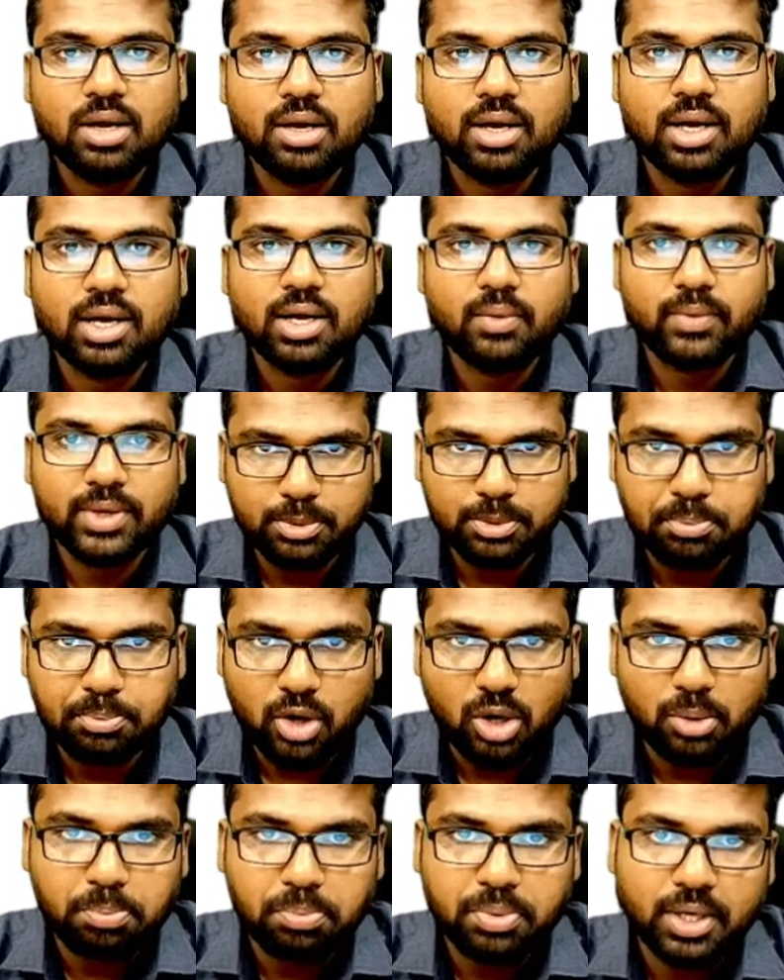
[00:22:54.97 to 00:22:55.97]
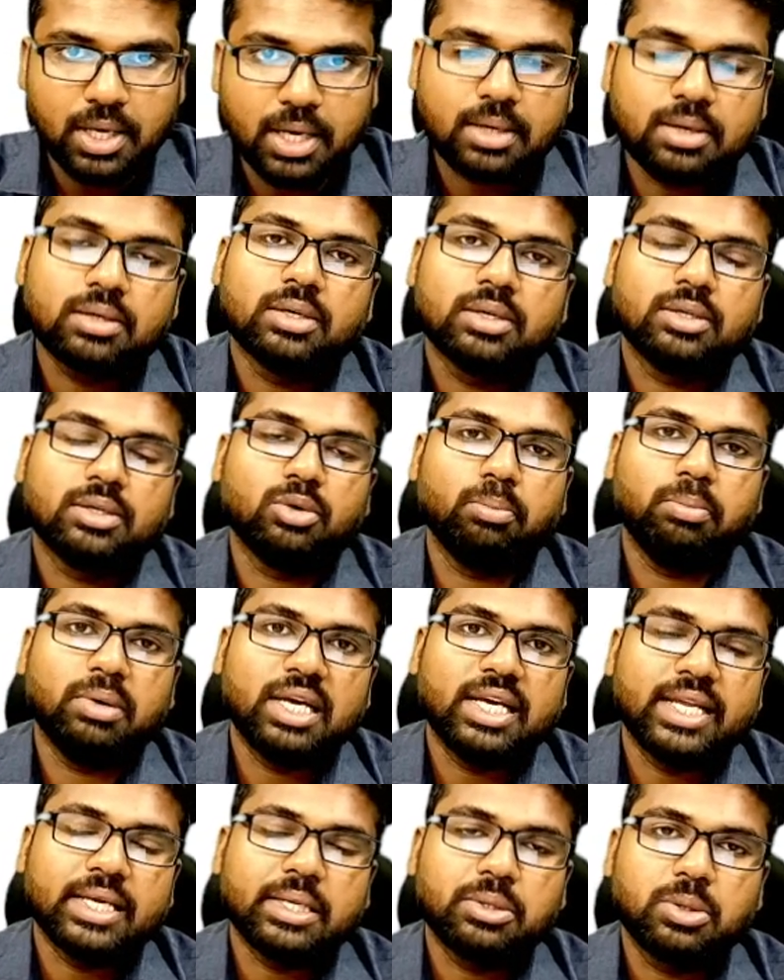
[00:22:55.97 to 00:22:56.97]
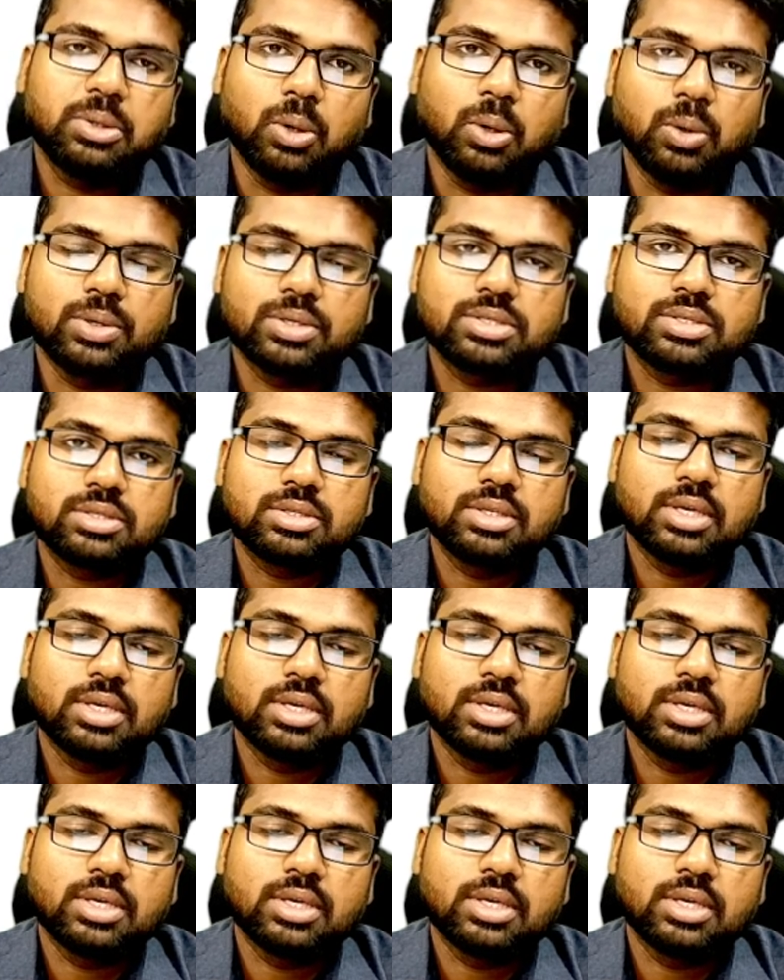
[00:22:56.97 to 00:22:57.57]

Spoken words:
with proper building codes,